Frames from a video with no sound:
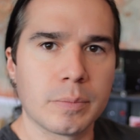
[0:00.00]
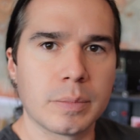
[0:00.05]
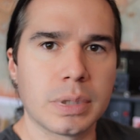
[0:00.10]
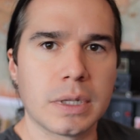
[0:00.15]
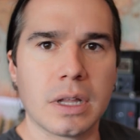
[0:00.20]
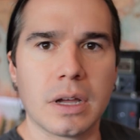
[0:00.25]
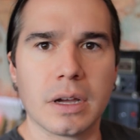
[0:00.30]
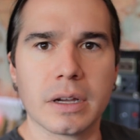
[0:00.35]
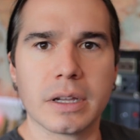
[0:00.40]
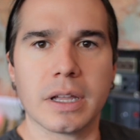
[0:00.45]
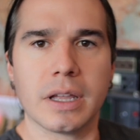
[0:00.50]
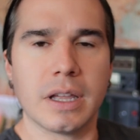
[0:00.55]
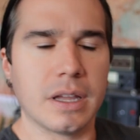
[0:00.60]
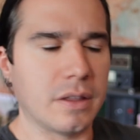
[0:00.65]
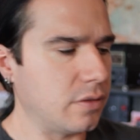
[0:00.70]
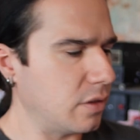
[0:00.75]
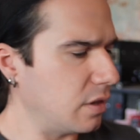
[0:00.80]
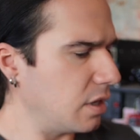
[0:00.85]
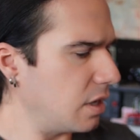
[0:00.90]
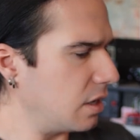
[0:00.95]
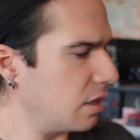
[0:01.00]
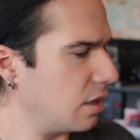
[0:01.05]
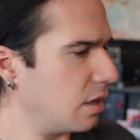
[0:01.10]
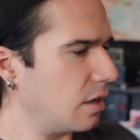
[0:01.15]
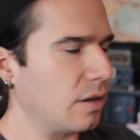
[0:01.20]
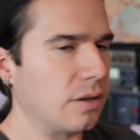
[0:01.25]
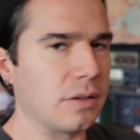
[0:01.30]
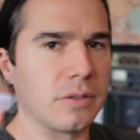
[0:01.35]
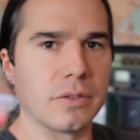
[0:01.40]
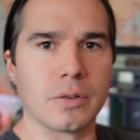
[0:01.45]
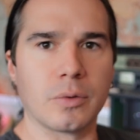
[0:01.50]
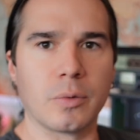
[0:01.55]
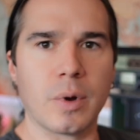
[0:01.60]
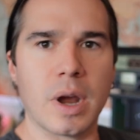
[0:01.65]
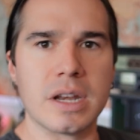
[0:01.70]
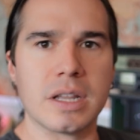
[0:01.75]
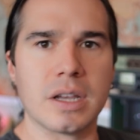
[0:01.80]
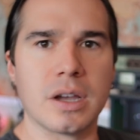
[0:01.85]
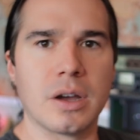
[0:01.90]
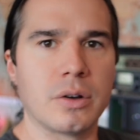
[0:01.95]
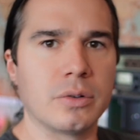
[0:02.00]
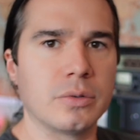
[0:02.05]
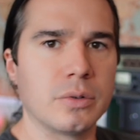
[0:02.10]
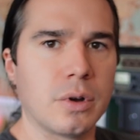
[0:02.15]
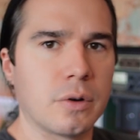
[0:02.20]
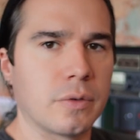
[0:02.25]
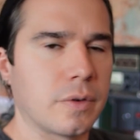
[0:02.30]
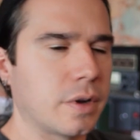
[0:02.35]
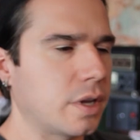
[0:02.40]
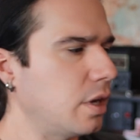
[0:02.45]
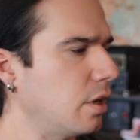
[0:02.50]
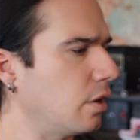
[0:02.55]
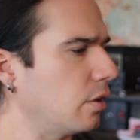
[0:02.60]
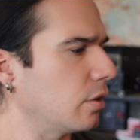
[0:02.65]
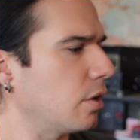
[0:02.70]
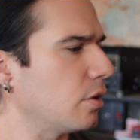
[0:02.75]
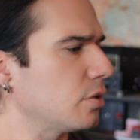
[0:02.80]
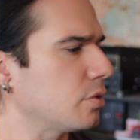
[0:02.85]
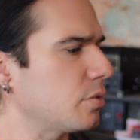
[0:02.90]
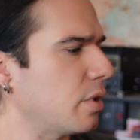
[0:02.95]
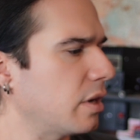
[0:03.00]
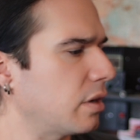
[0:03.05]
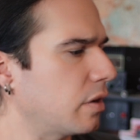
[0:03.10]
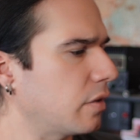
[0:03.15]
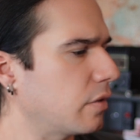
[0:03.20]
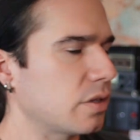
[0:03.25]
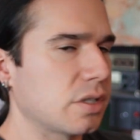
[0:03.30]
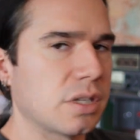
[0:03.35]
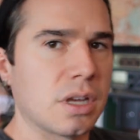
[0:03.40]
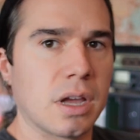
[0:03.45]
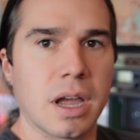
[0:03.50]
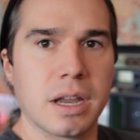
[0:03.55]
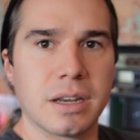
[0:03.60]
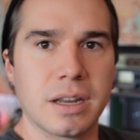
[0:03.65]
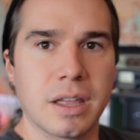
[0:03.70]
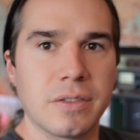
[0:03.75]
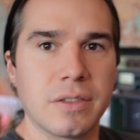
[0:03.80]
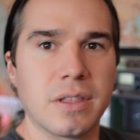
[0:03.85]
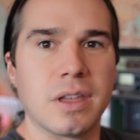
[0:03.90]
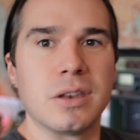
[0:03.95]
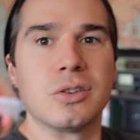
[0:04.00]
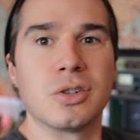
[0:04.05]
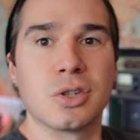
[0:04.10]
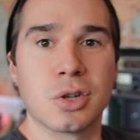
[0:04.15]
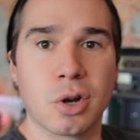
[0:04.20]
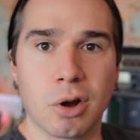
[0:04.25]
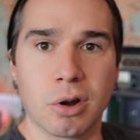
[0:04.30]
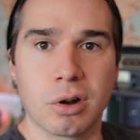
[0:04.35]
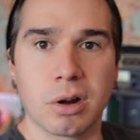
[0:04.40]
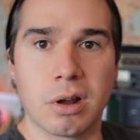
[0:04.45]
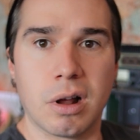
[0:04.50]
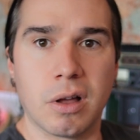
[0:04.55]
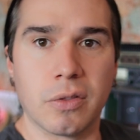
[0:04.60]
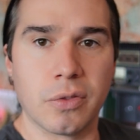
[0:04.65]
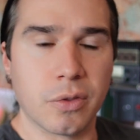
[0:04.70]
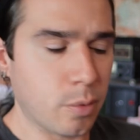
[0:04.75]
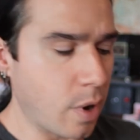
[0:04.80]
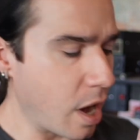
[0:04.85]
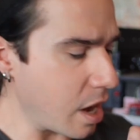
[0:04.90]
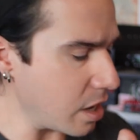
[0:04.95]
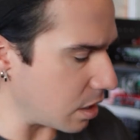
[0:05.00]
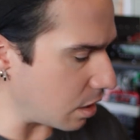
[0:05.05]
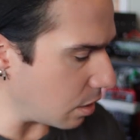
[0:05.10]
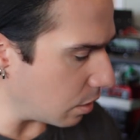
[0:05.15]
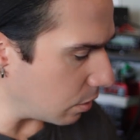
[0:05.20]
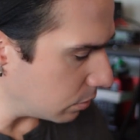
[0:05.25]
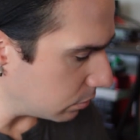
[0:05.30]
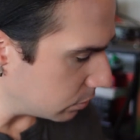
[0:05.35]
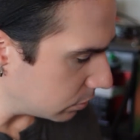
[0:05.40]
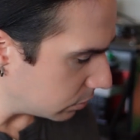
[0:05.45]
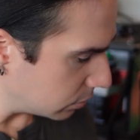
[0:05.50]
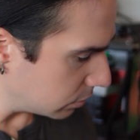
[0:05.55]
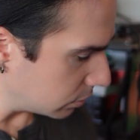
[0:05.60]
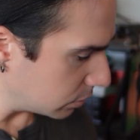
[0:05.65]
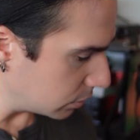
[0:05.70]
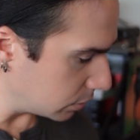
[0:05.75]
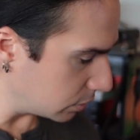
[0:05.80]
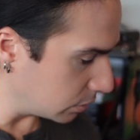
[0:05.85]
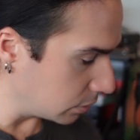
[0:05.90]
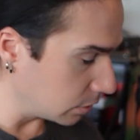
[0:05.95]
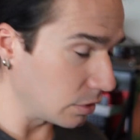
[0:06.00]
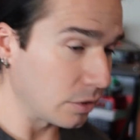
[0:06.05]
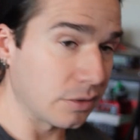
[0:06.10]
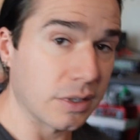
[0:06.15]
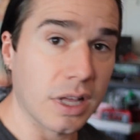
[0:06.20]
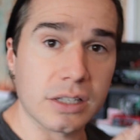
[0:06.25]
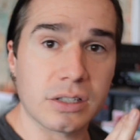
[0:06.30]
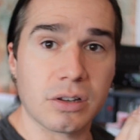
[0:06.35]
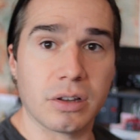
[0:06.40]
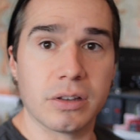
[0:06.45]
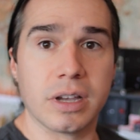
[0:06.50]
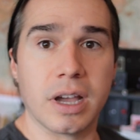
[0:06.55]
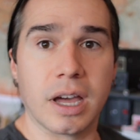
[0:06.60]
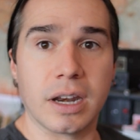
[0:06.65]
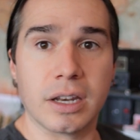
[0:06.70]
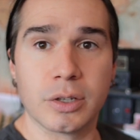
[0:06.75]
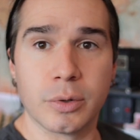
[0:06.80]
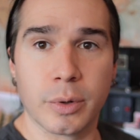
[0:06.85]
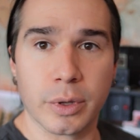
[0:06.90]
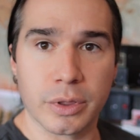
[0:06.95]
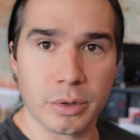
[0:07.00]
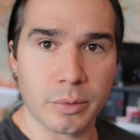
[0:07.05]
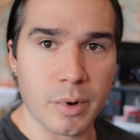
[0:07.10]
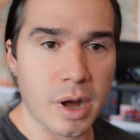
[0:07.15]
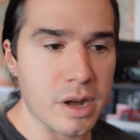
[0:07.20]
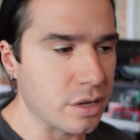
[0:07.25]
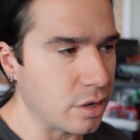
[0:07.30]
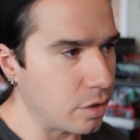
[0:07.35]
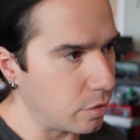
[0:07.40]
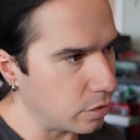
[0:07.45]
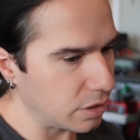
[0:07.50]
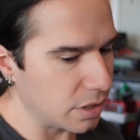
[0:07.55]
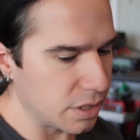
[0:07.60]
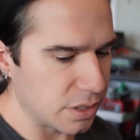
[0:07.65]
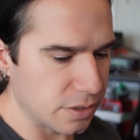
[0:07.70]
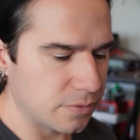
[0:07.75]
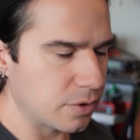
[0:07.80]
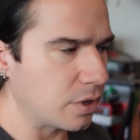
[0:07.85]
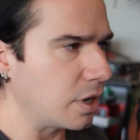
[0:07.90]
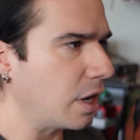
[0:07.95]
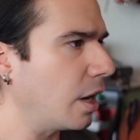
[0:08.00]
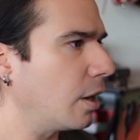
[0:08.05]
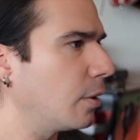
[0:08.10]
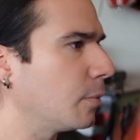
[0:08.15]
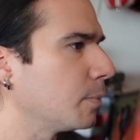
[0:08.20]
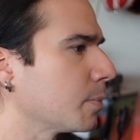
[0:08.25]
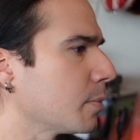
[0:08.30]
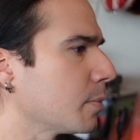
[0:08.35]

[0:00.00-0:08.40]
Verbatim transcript: plug in the, uh, the radio over here, goes right into the side, and then turn on the radio. That's all you got to do with the radio, at least for now.